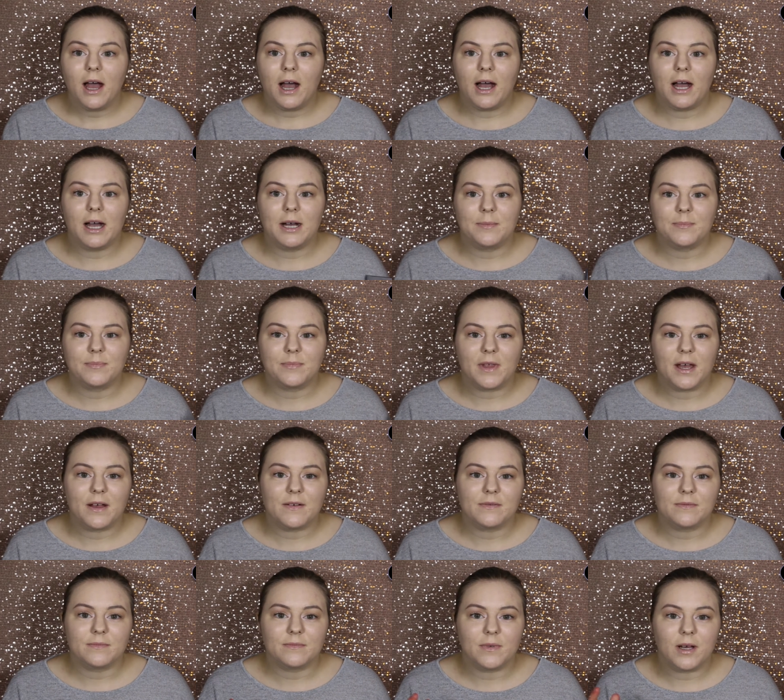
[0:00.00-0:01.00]
I
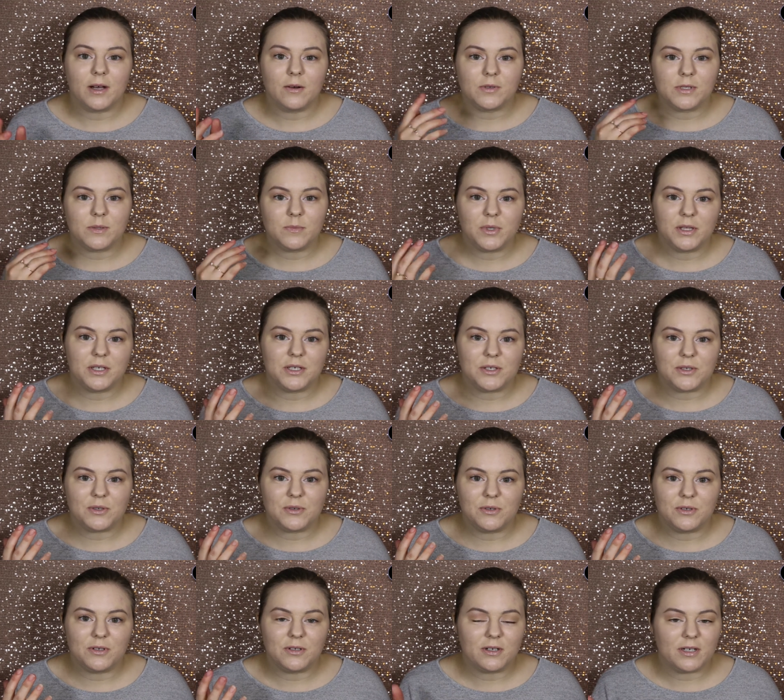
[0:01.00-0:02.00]
wasn't really sure,